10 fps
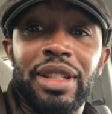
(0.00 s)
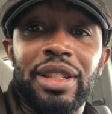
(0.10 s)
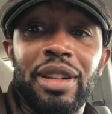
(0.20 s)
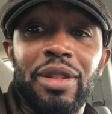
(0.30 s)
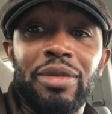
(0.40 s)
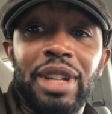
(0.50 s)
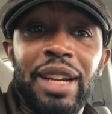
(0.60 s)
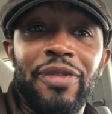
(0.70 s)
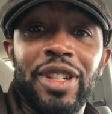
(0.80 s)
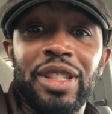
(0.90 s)
So that
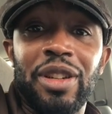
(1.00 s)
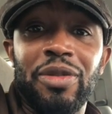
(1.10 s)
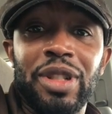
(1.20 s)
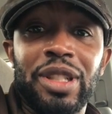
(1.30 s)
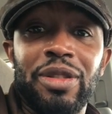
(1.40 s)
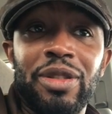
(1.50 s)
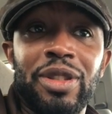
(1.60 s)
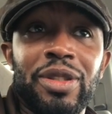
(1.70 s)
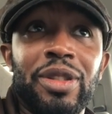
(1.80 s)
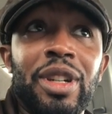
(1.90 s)
first goal was
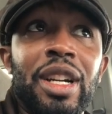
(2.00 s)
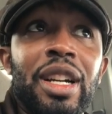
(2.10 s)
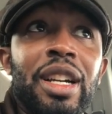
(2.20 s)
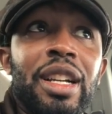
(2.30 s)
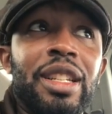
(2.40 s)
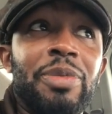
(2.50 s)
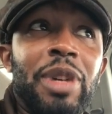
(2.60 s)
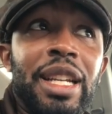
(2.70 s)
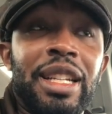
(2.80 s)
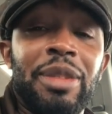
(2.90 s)
crucial,
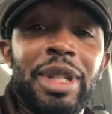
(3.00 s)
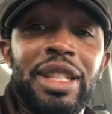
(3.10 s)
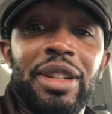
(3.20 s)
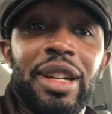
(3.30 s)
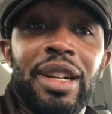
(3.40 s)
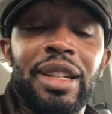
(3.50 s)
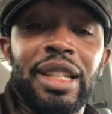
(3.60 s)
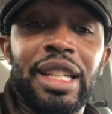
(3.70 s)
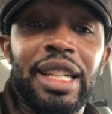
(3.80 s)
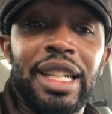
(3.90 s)
despite it coming so early.